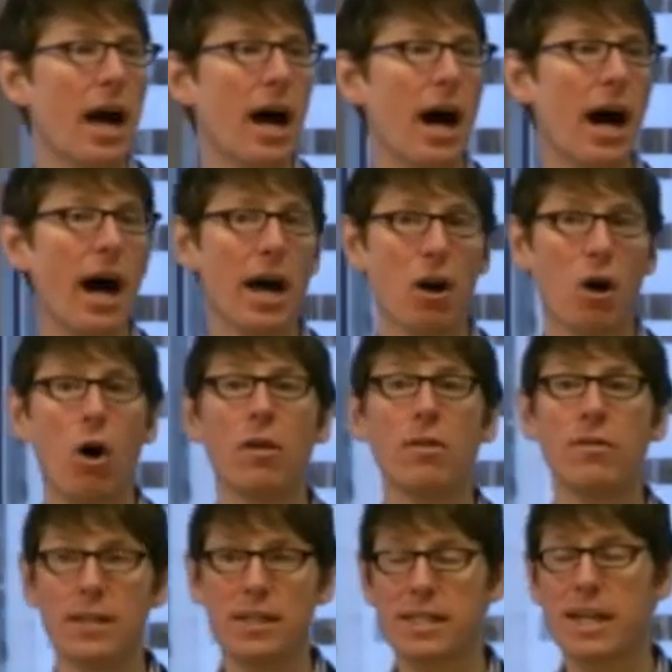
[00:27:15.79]
uh, and
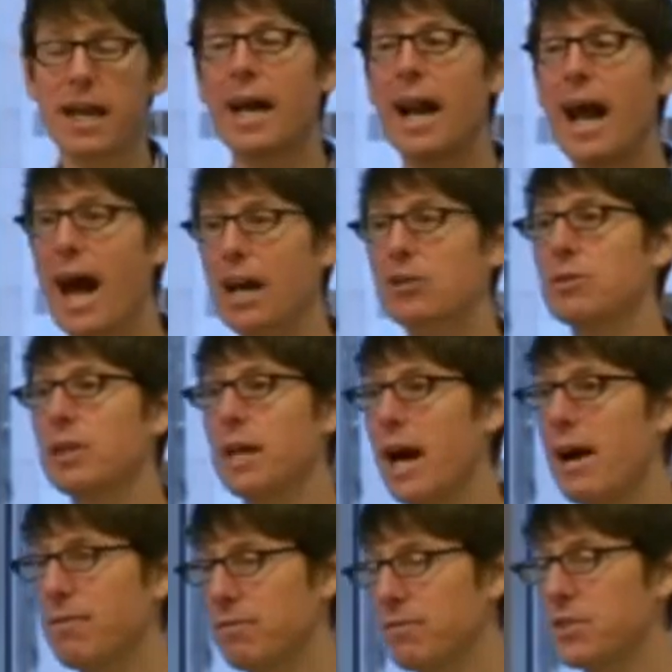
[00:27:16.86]
all of these can actually
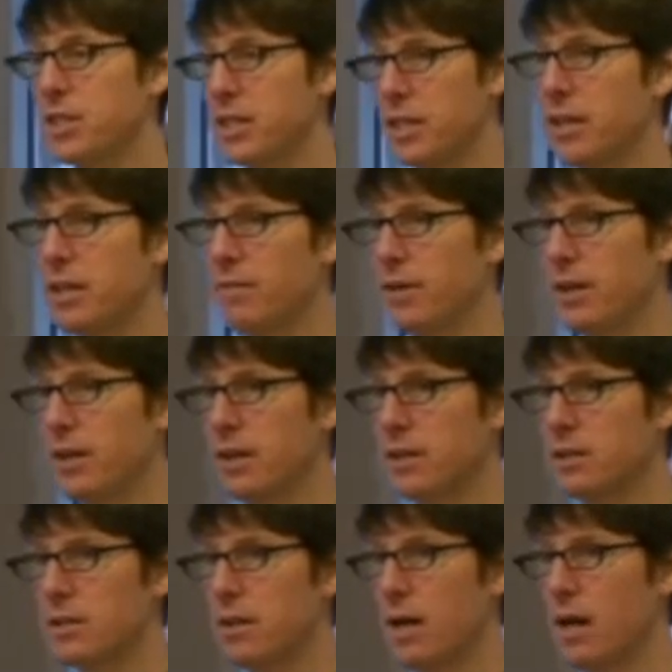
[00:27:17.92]
have
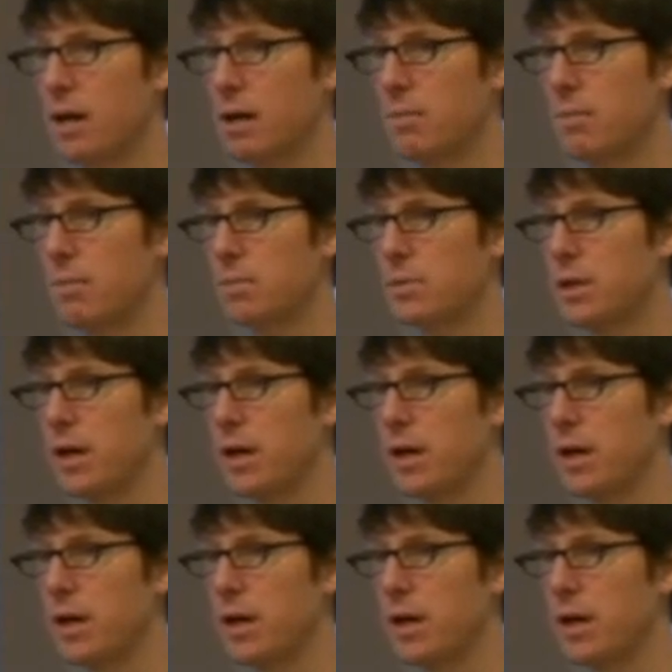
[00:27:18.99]
significant um,